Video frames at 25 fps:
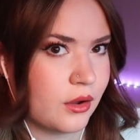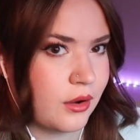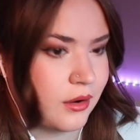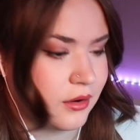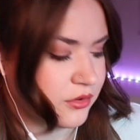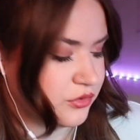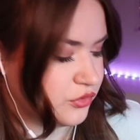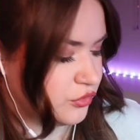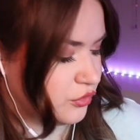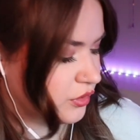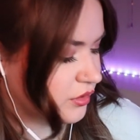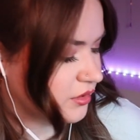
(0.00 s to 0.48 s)

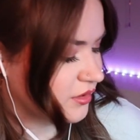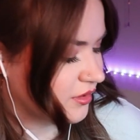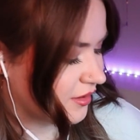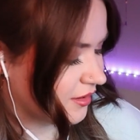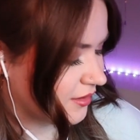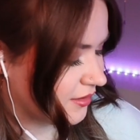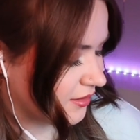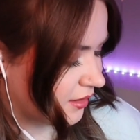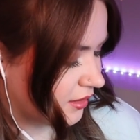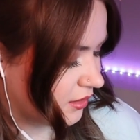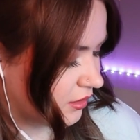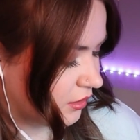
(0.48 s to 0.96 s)
cartridge,
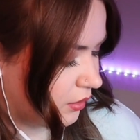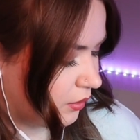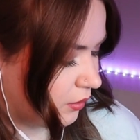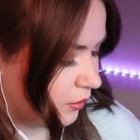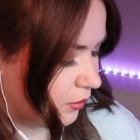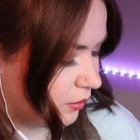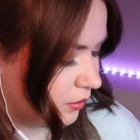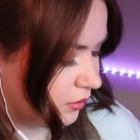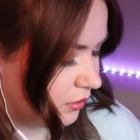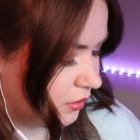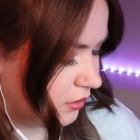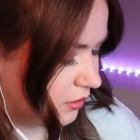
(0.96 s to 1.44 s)
because I know
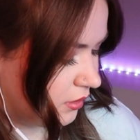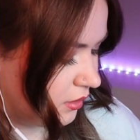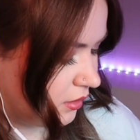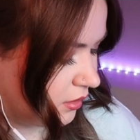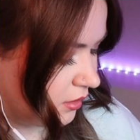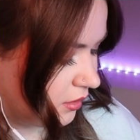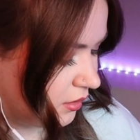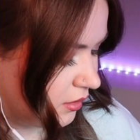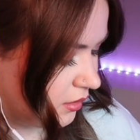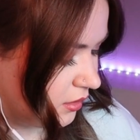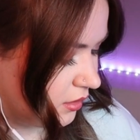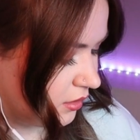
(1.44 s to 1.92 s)

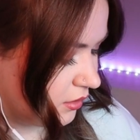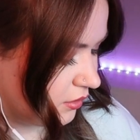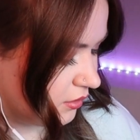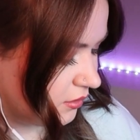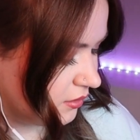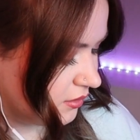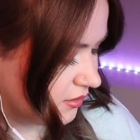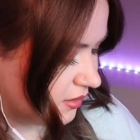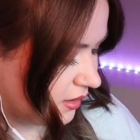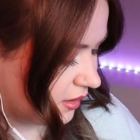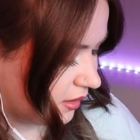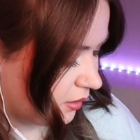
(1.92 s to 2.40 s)

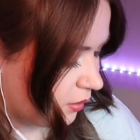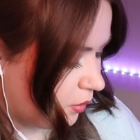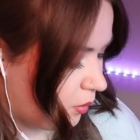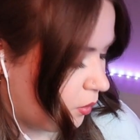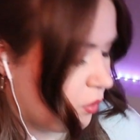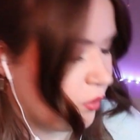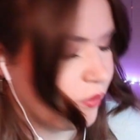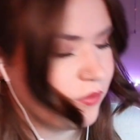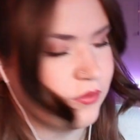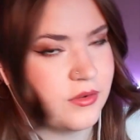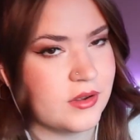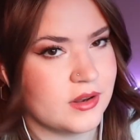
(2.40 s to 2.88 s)
there's like
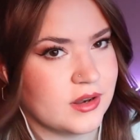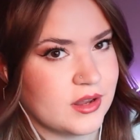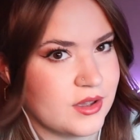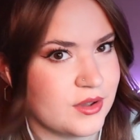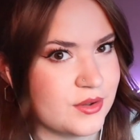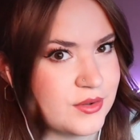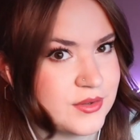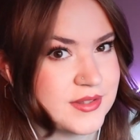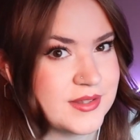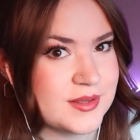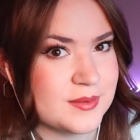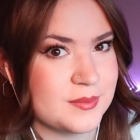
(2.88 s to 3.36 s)
whole
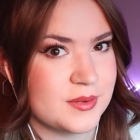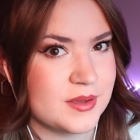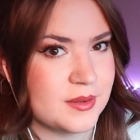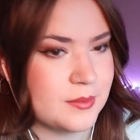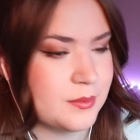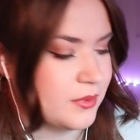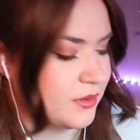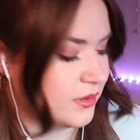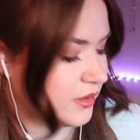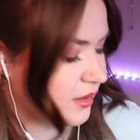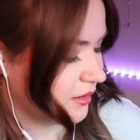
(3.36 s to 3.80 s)
videos of people